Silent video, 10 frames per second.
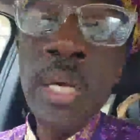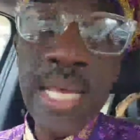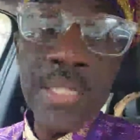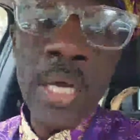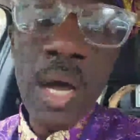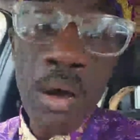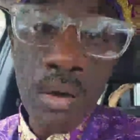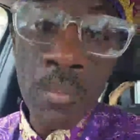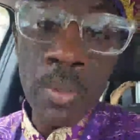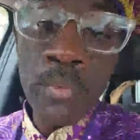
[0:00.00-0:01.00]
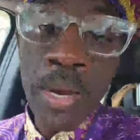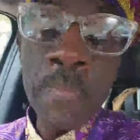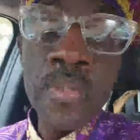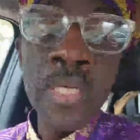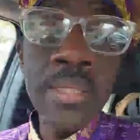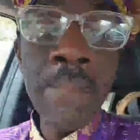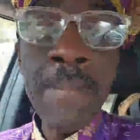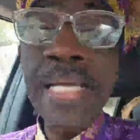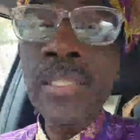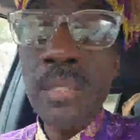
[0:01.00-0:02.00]
as the Ankh would represent the
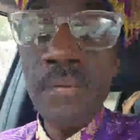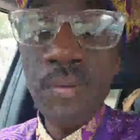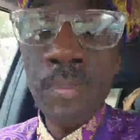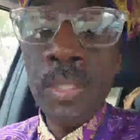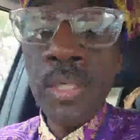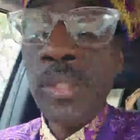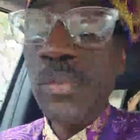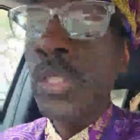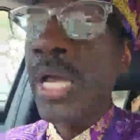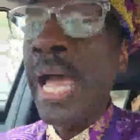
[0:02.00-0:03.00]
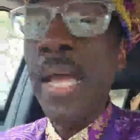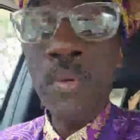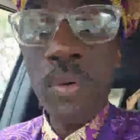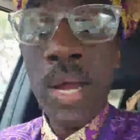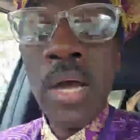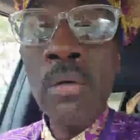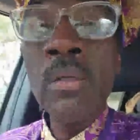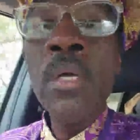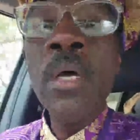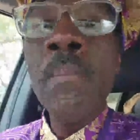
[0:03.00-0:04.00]
masculine feminine energy. I am crowned
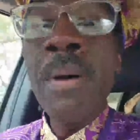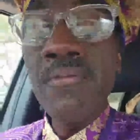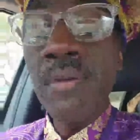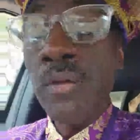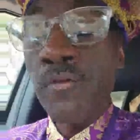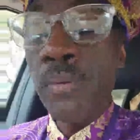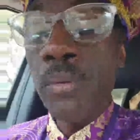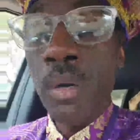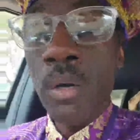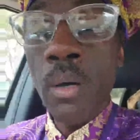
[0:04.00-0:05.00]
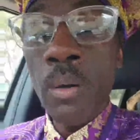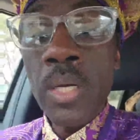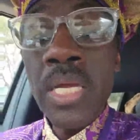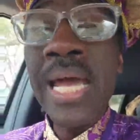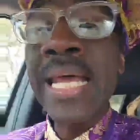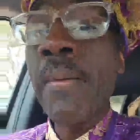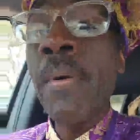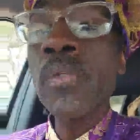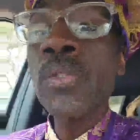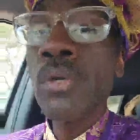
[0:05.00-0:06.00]
Maferefun. Oh yeah, and I'm
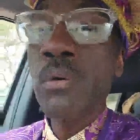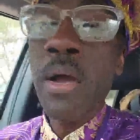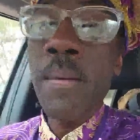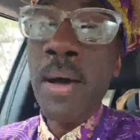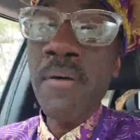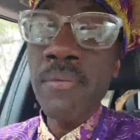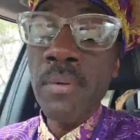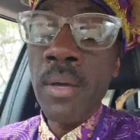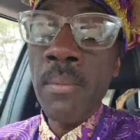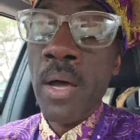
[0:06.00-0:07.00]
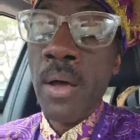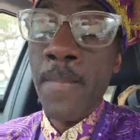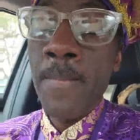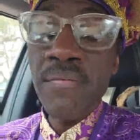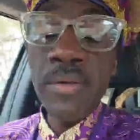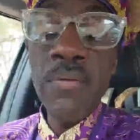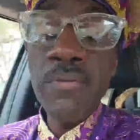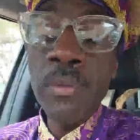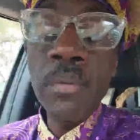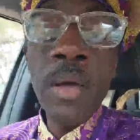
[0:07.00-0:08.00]
also crowned
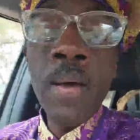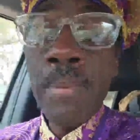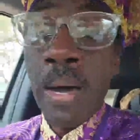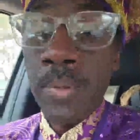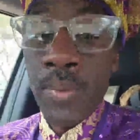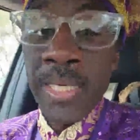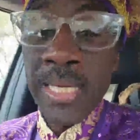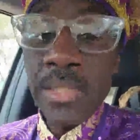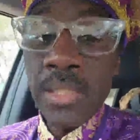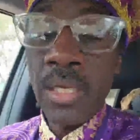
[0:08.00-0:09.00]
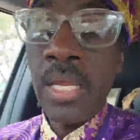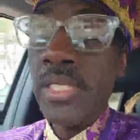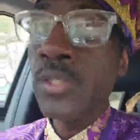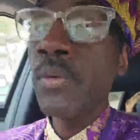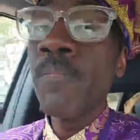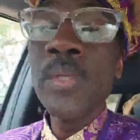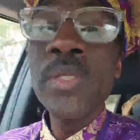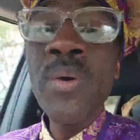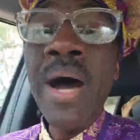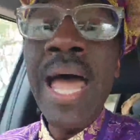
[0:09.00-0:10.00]
Maferefun Babalu St. Lazarus.
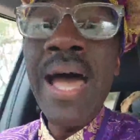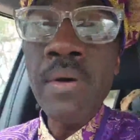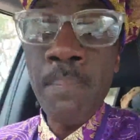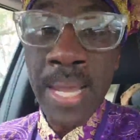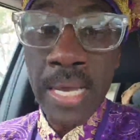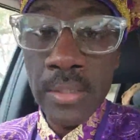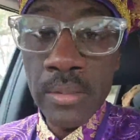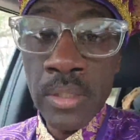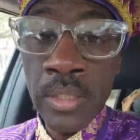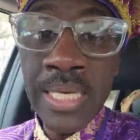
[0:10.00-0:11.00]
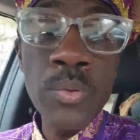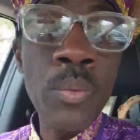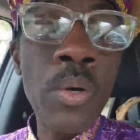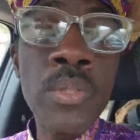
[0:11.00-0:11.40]
So I have a balance, and that's what